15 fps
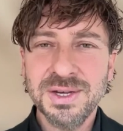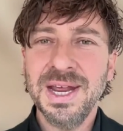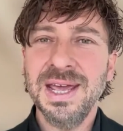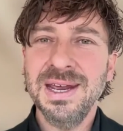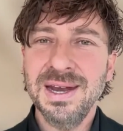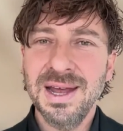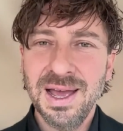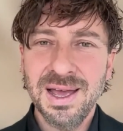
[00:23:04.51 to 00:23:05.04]

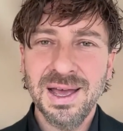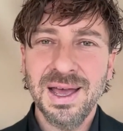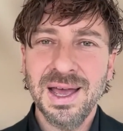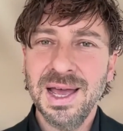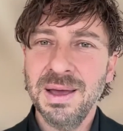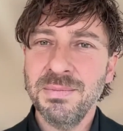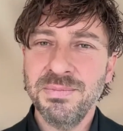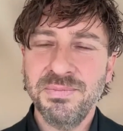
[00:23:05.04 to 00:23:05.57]

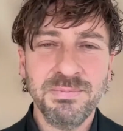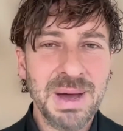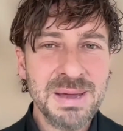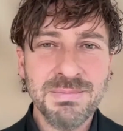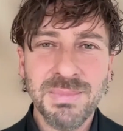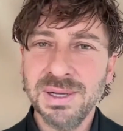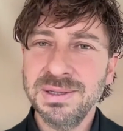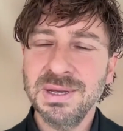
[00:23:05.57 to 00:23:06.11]
data by
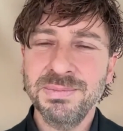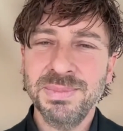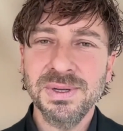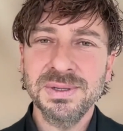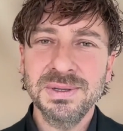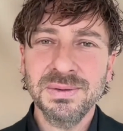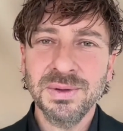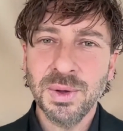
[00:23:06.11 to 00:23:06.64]

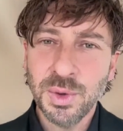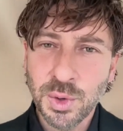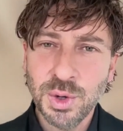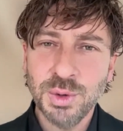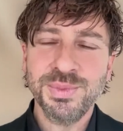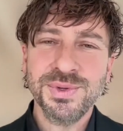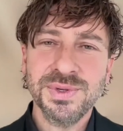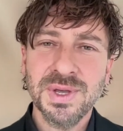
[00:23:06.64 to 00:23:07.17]
multiple
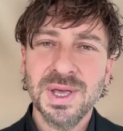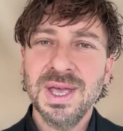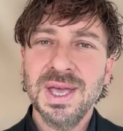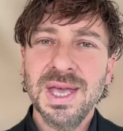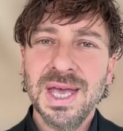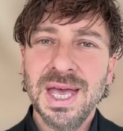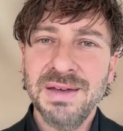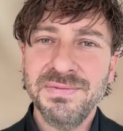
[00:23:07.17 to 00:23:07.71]
groups
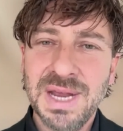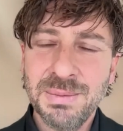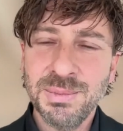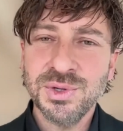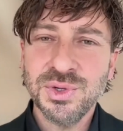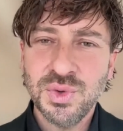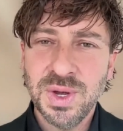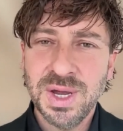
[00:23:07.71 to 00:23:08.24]
have
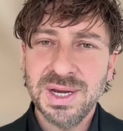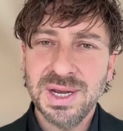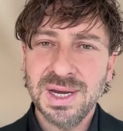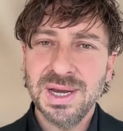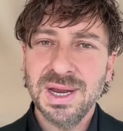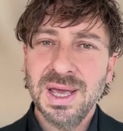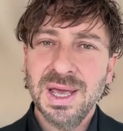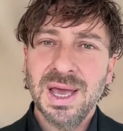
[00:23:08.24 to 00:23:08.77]

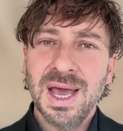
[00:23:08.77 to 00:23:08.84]
demonstrated.